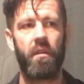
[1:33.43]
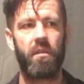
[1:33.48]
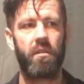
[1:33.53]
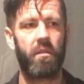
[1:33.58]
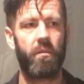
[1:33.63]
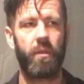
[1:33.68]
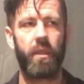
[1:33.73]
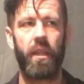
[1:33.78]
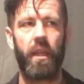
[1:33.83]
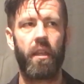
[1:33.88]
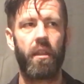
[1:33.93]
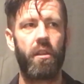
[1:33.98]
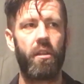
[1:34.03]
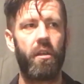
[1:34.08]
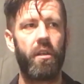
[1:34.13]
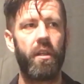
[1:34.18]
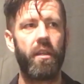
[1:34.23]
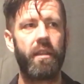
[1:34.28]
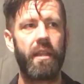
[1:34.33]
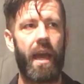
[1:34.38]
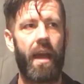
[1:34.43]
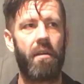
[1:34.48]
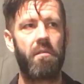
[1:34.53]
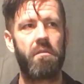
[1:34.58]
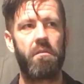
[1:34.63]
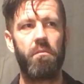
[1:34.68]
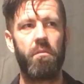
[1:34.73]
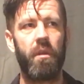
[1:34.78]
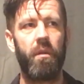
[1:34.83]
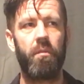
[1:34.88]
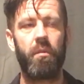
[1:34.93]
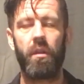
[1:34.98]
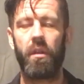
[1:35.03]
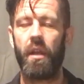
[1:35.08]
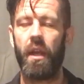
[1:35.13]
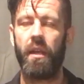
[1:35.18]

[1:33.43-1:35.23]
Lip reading: something like 30,000 people a